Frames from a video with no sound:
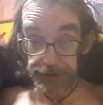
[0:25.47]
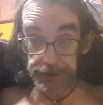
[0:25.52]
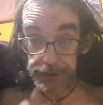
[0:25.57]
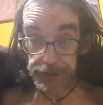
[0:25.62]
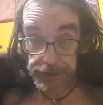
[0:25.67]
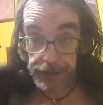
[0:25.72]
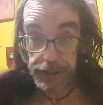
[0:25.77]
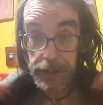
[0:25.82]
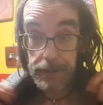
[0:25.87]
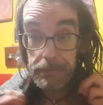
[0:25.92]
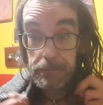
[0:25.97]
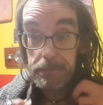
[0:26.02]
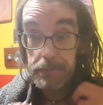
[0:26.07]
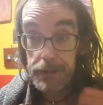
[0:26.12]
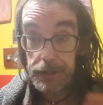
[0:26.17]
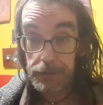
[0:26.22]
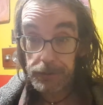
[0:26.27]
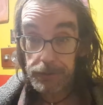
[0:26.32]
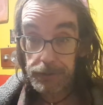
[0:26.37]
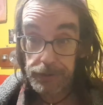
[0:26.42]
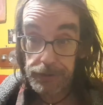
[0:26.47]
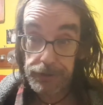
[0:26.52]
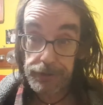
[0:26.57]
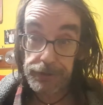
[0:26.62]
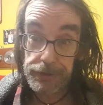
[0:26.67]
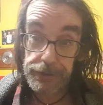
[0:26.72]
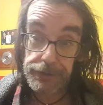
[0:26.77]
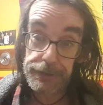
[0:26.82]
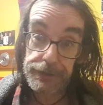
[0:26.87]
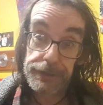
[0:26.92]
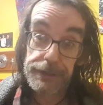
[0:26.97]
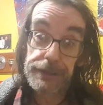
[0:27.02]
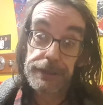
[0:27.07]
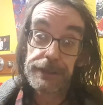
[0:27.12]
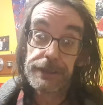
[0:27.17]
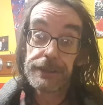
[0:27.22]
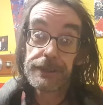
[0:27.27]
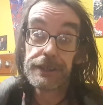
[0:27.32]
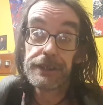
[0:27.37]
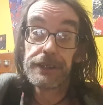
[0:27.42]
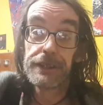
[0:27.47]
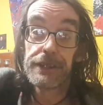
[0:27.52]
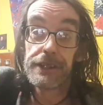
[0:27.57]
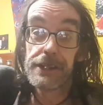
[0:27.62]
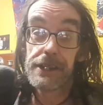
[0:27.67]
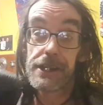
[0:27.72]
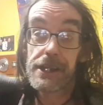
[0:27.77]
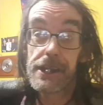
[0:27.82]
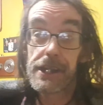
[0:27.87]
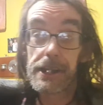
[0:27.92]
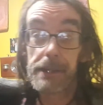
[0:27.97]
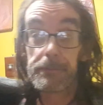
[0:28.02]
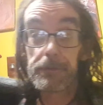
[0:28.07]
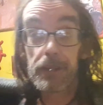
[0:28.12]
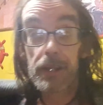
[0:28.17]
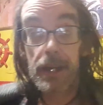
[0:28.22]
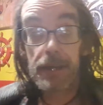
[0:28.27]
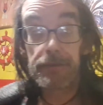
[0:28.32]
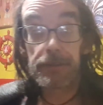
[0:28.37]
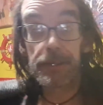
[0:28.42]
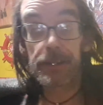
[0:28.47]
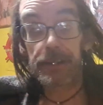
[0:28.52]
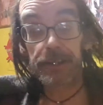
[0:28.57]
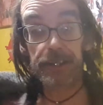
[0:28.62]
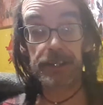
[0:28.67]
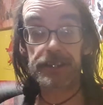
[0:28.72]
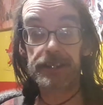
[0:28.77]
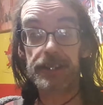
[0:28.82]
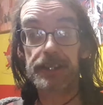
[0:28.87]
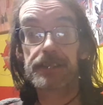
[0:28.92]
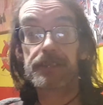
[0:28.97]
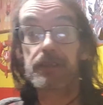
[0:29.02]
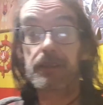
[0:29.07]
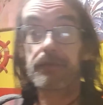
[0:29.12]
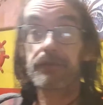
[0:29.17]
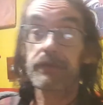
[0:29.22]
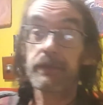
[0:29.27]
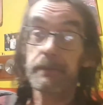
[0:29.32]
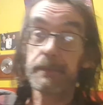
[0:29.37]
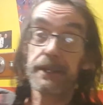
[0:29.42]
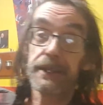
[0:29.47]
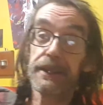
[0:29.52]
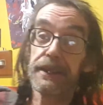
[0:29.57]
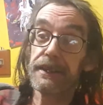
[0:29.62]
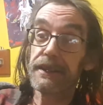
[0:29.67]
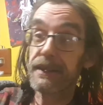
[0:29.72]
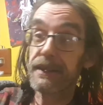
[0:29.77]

I said, I'm Bill. I'm not having, I can take this off for a minute.